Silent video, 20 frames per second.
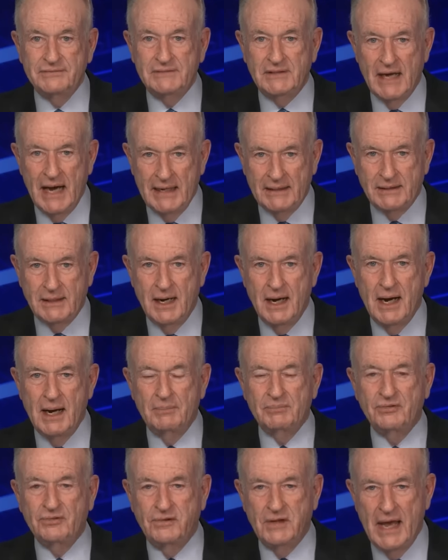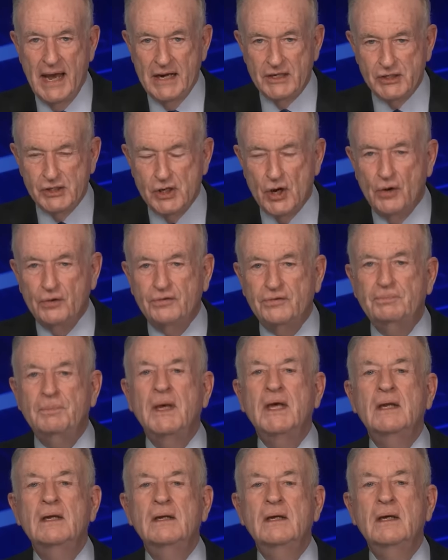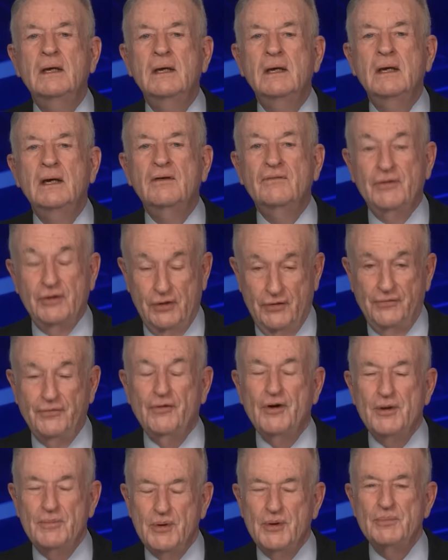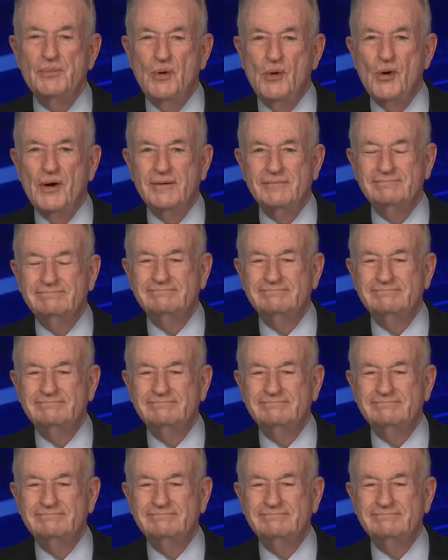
dot com slash no spin for your free report.